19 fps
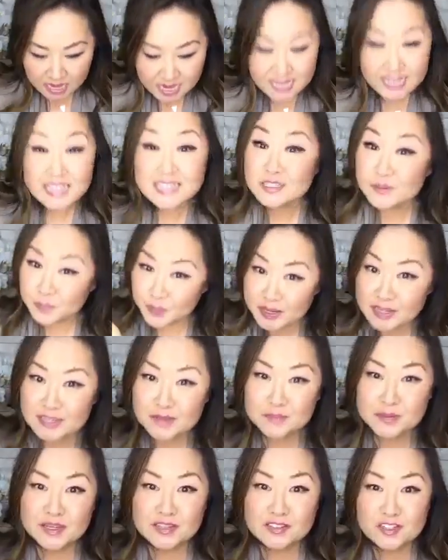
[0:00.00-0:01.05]
It's a pinky
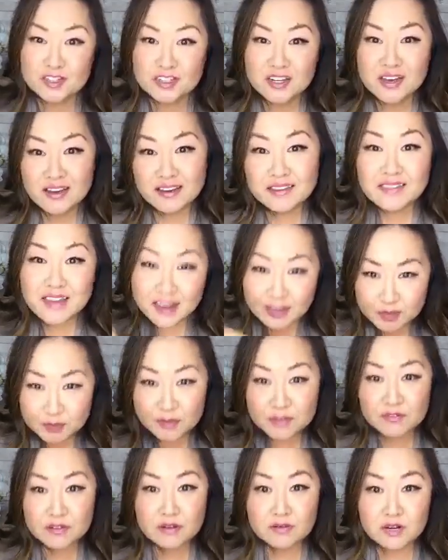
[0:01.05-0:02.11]
peach, and that is my
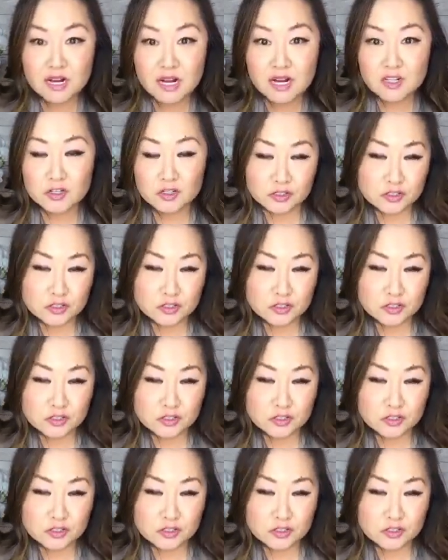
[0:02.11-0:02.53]
favorite color.